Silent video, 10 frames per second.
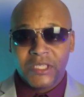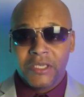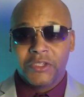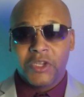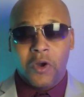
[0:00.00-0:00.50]

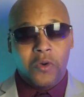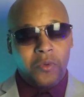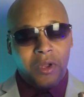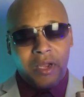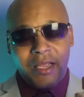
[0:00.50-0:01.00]
So
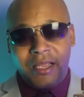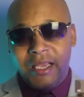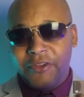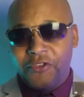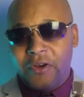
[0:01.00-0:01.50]

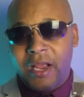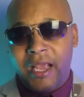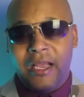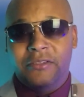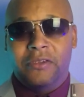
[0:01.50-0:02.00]
get your
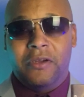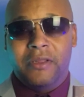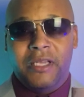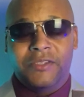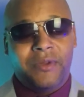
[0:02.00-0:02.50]
hands on
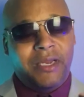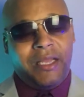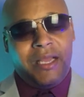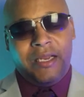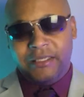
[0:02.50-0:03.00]
this one. And
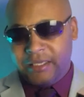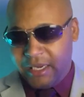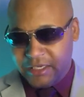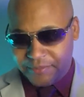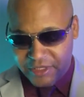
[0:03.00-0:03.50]
again, it's
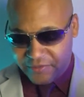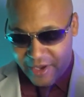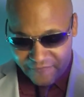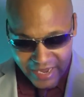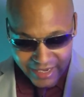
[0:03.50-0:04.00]
inexpensive. Matter
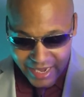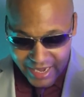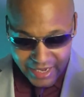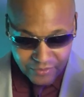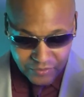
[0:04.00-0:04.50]
of fact,
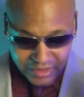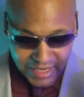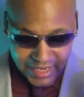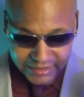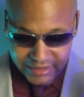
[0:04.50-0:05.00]
I didn't
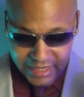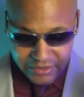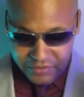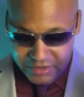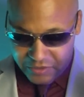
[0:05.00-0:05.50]
realize it. I didn't
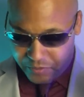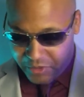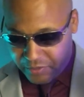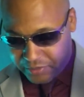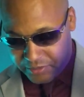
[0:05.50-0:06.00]
do this on
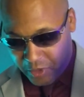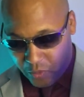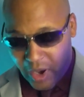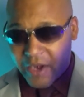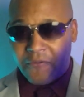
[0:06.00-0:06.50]
purpose, but
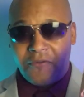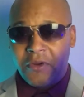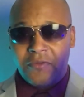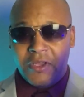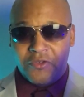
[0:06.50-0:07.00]
quite a few
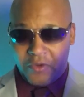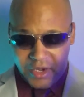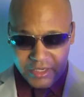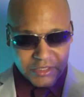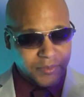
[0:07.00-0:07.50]
of these were
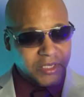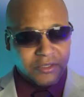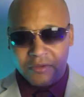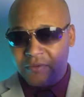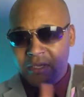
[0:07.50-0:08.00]

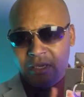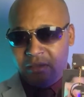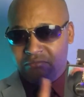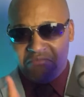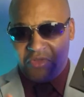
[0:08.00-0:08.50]
inexpensive.
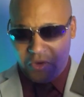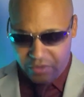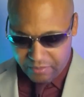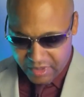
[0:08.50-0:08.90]
$30.